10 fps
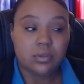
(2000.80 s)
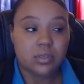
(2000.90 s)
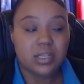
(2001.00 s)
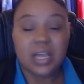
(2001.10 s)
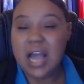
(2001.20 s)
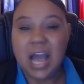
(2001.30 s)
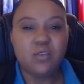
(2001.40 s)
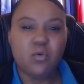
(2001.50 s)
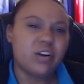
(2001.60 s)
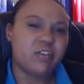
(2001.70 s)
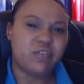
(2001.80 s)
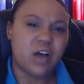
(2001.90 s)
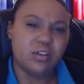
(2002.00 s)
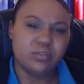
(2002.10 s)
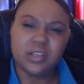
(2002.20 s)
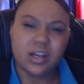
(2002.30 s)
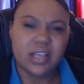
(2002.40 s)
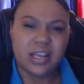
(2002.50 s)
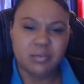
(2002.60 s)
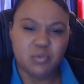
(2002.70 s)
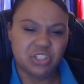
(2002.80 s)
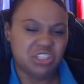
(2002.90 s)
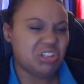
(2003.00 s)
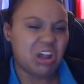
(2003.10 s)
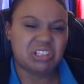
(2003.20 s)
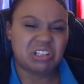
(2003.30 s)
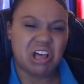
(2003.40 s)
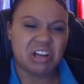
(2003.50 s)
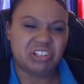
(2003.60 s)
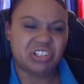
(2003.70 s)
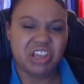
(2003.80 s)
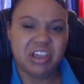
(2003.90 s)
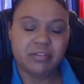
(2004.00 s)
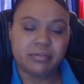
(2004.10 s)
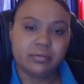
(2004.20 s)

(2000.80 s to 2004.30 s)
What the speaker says: Like, I don't want to follow Donna anymore. She talks a lot of shit.